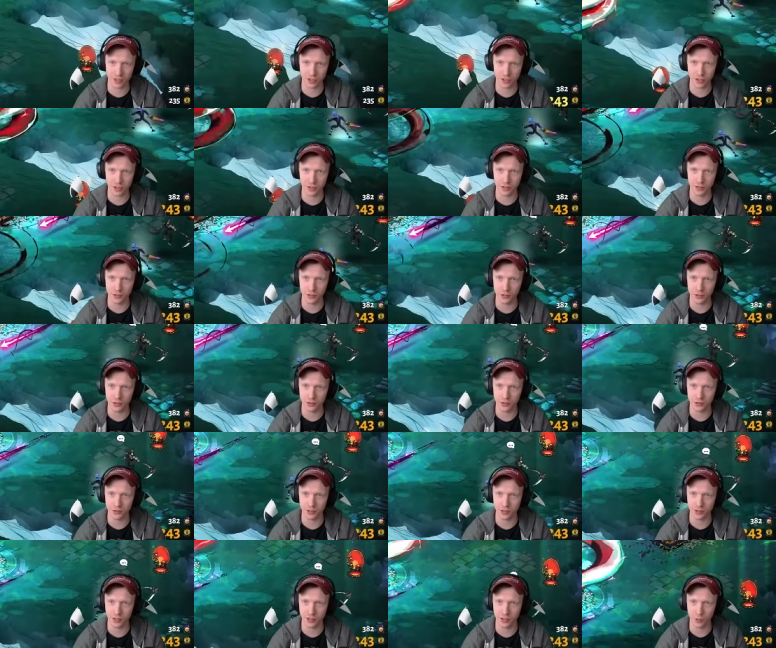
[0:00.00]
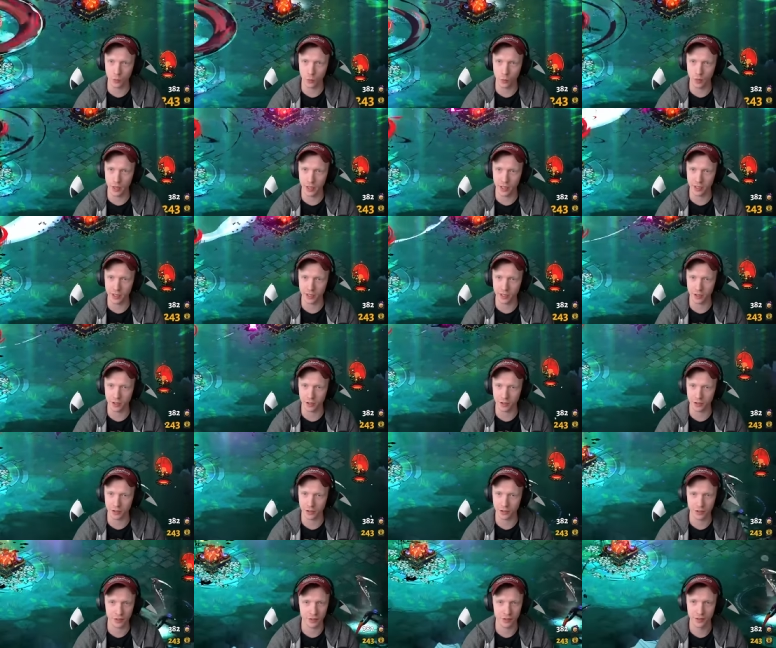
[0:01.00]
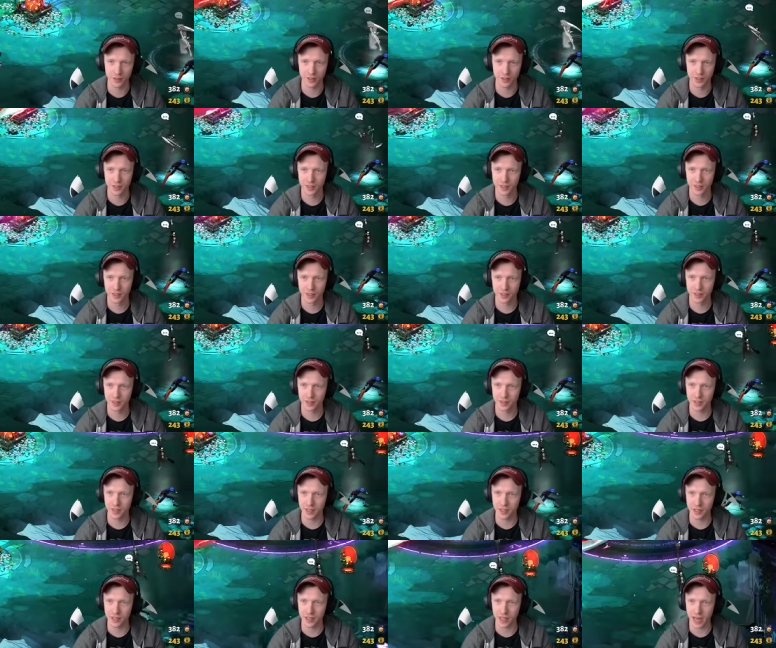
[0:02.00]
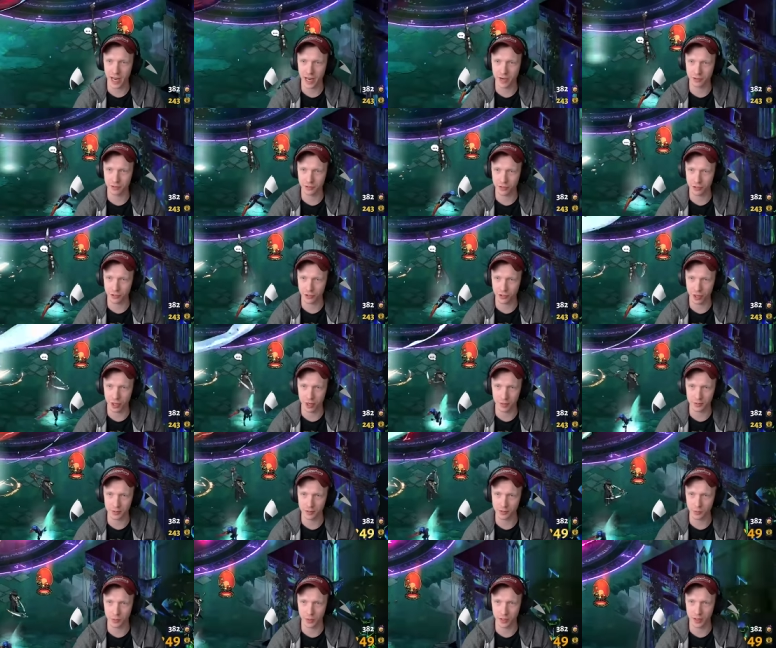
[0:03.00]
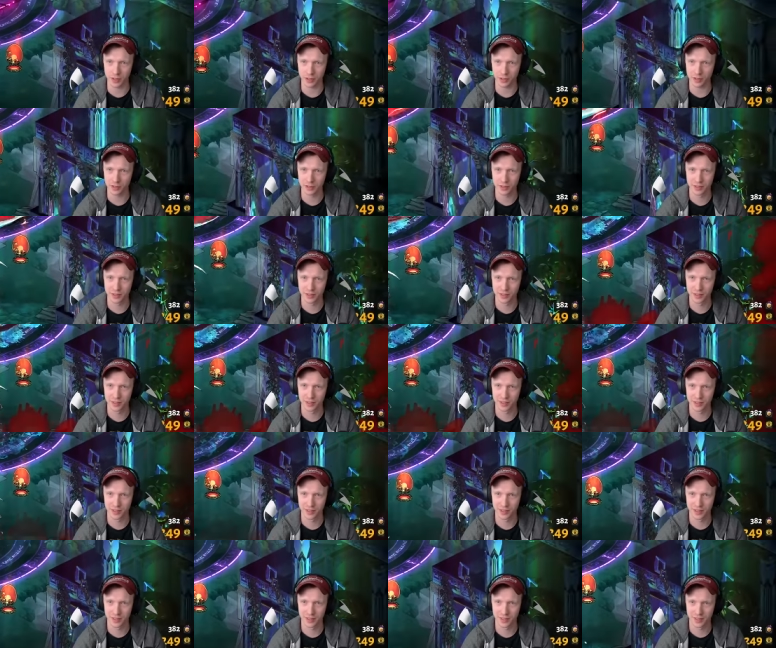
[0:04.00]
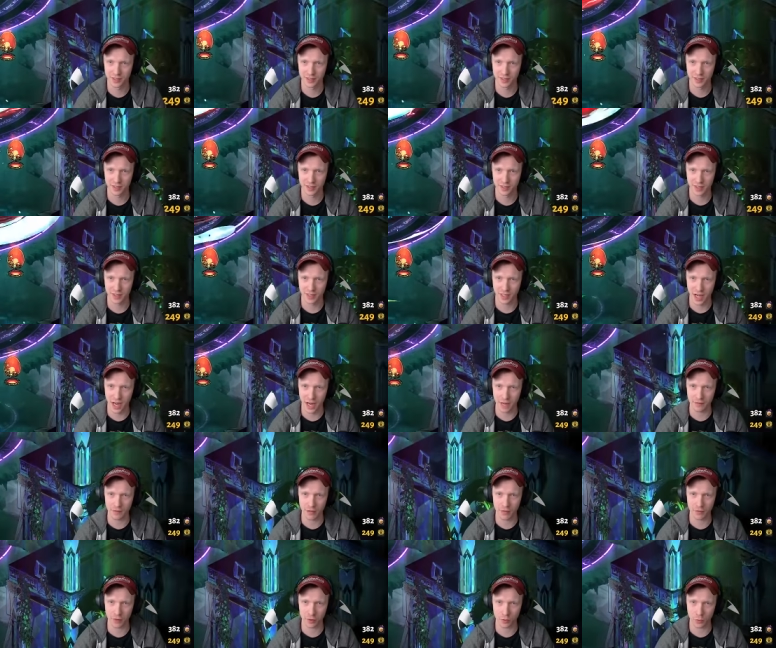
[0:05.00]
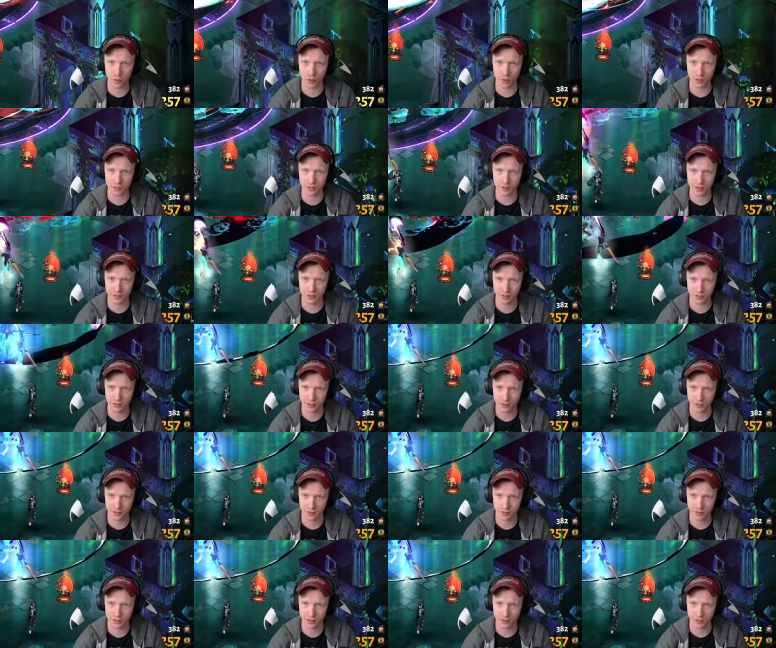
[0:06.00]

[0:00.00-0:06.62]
shit is also just like way harder than the average job as well. I've never worked